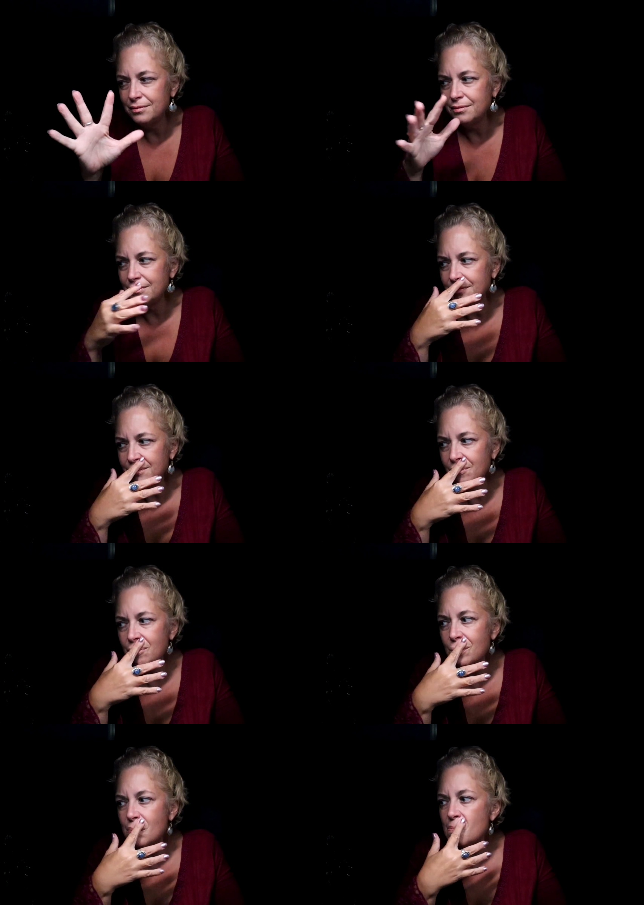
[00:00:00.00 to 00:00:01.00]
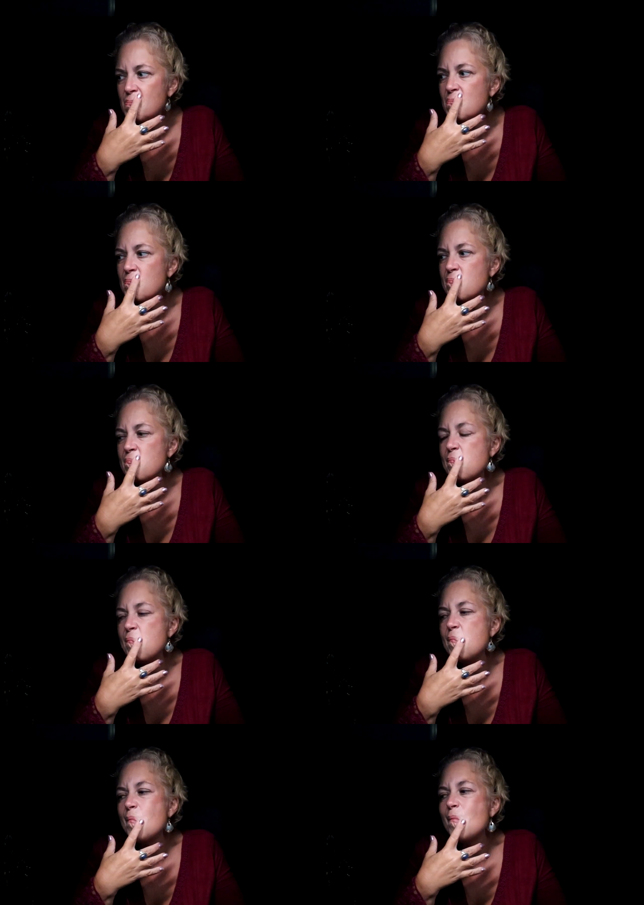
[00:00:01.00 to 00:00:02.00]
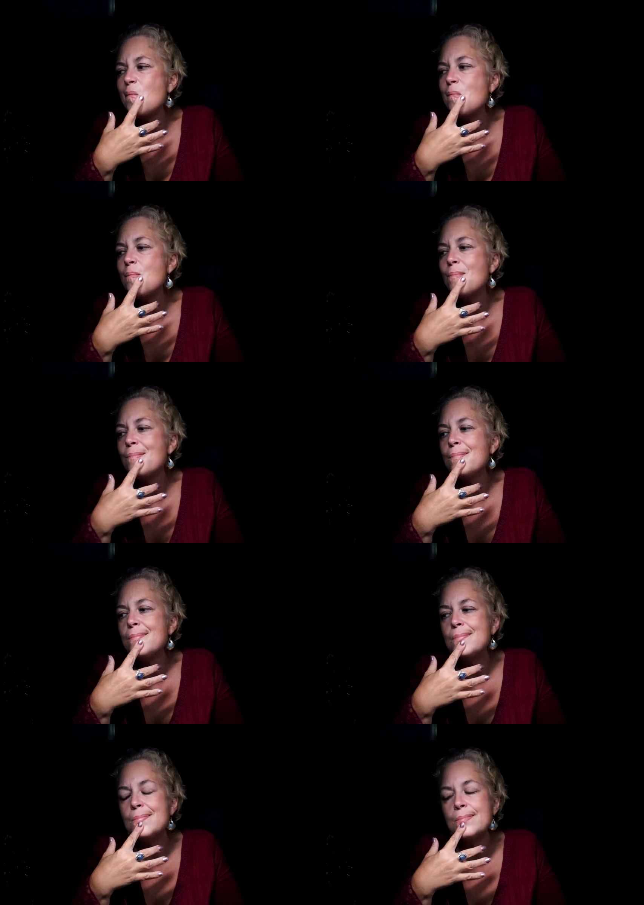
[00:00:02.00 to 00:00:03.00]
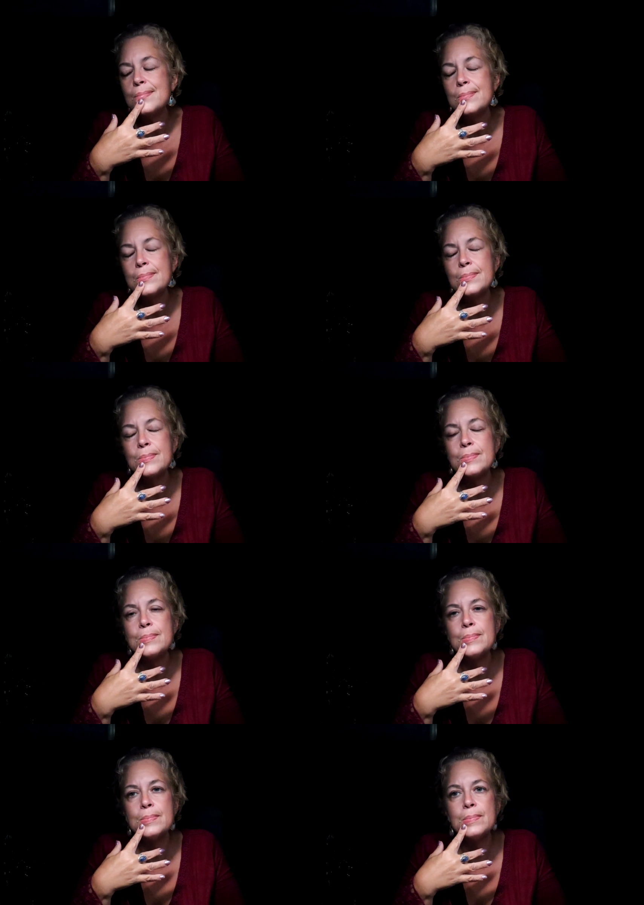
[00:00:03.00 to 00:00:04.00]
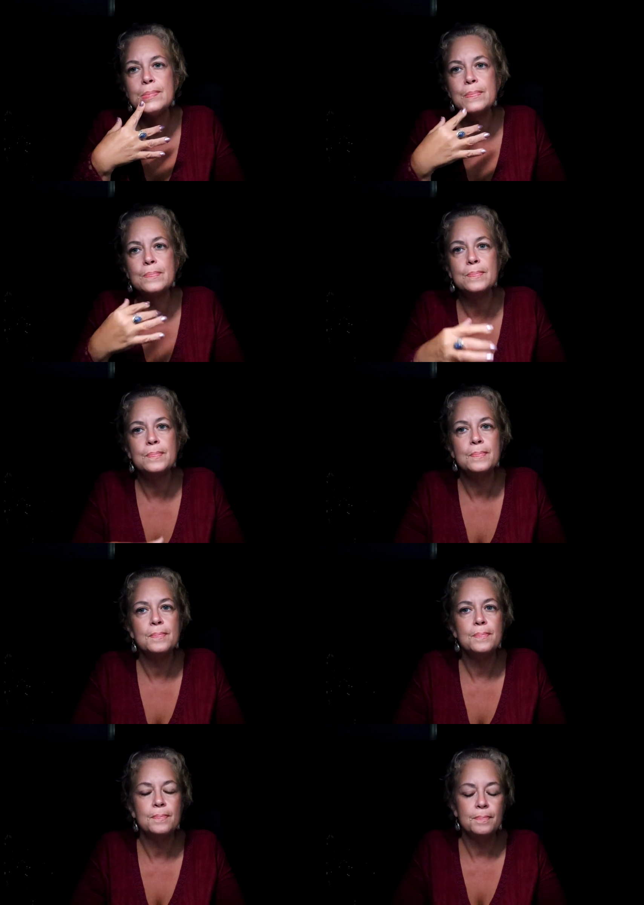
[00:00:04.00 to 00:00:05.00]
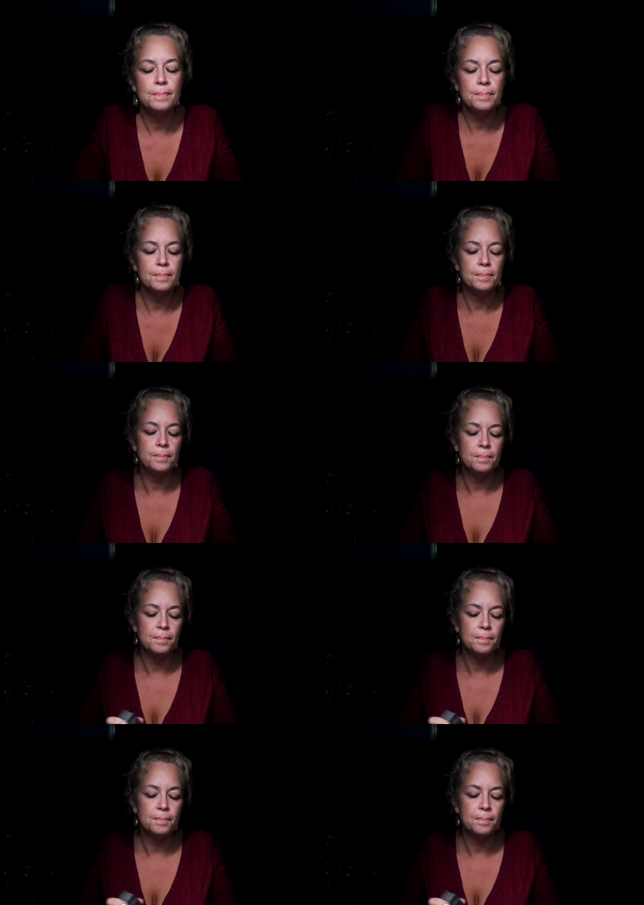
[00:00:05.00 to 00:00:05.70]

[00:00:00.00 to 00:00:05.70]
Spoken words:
(no one is talking)